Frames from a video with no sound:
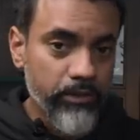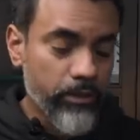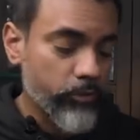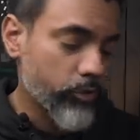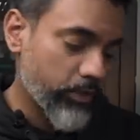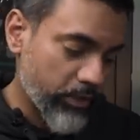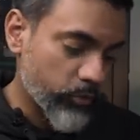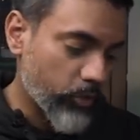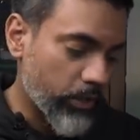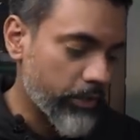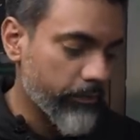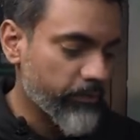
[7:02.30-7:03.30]
I'm sure that's
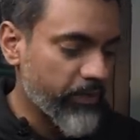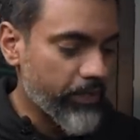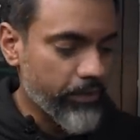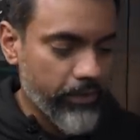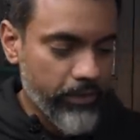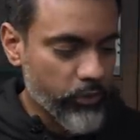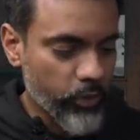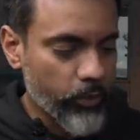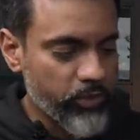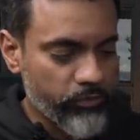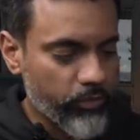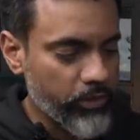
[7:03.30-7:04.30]
why, and it's
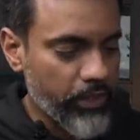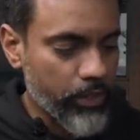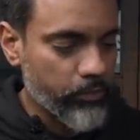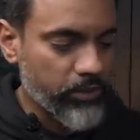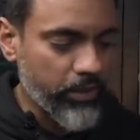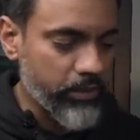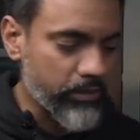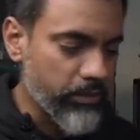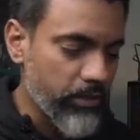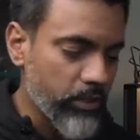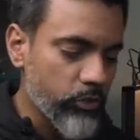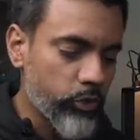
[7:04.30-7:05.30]
always falling out of place.
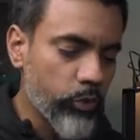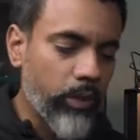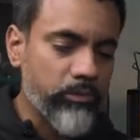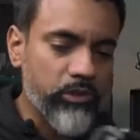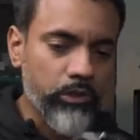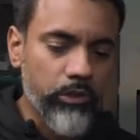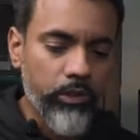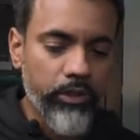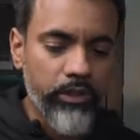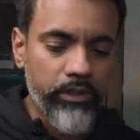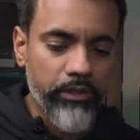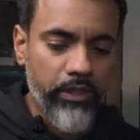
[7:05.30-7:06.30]
Two, I'm still
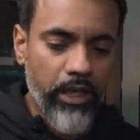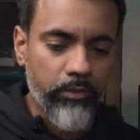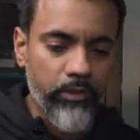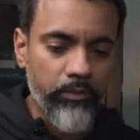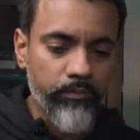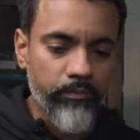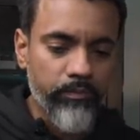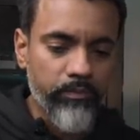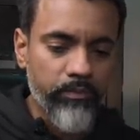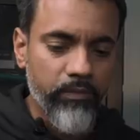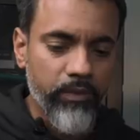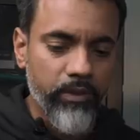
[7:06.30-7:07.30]
learning the camera.
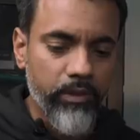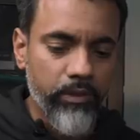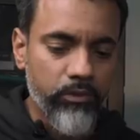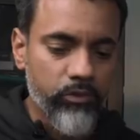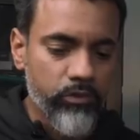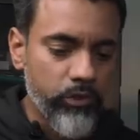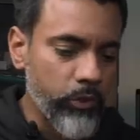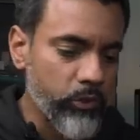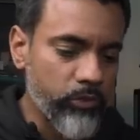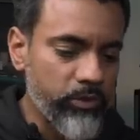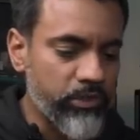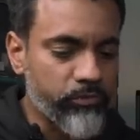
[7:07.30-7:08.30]
It's new
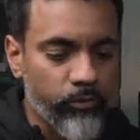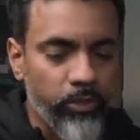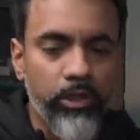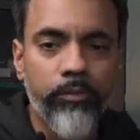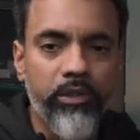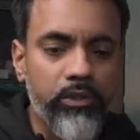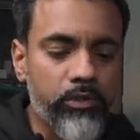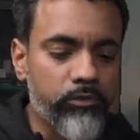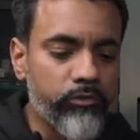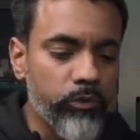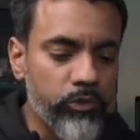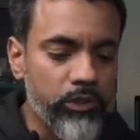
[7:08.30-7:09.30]
to me. It's familiar because it's
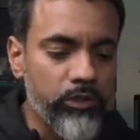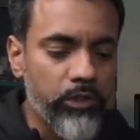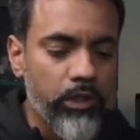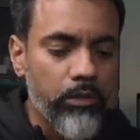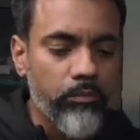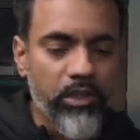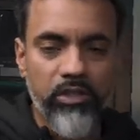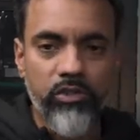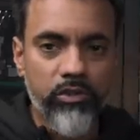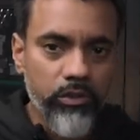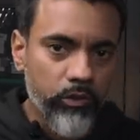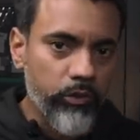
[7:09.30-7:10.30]
Fuji, but it's
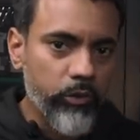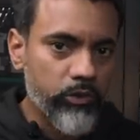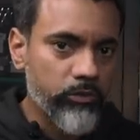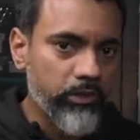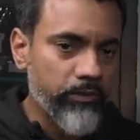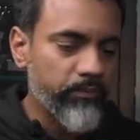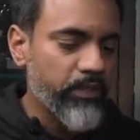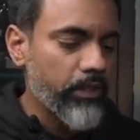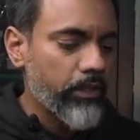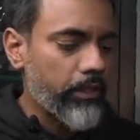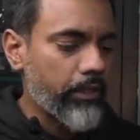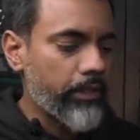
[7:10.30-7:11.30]
still new to me,
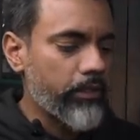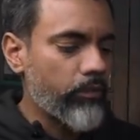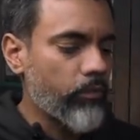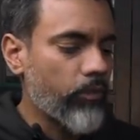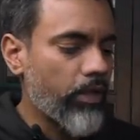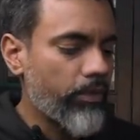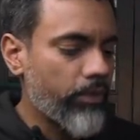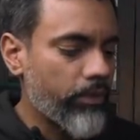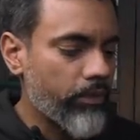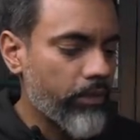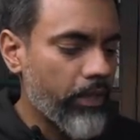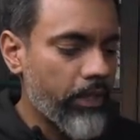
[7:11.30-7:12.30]
and I didn't want
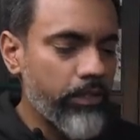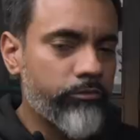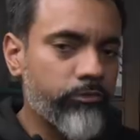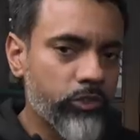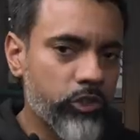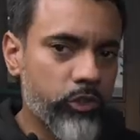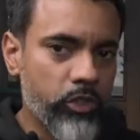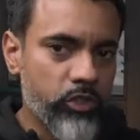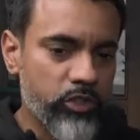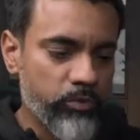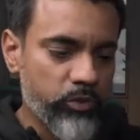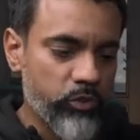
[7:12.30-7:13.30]
any
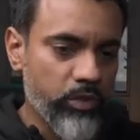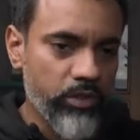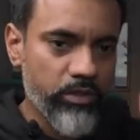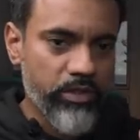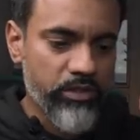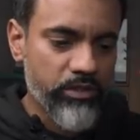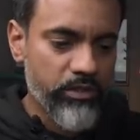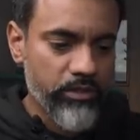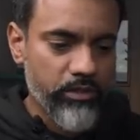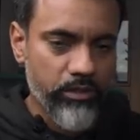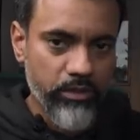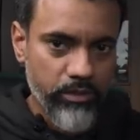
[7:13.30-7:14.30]
frustrations between this
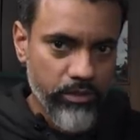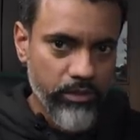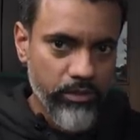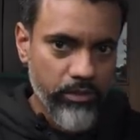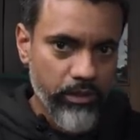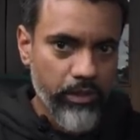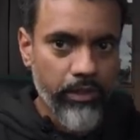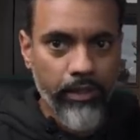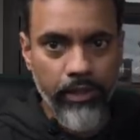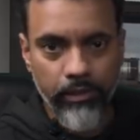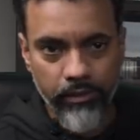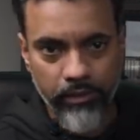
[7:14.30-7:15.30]

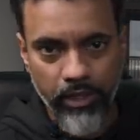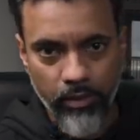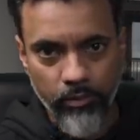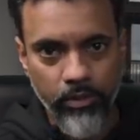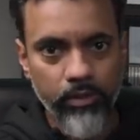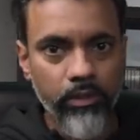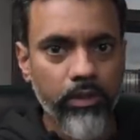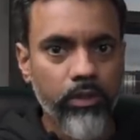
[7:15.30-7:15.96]
and the camera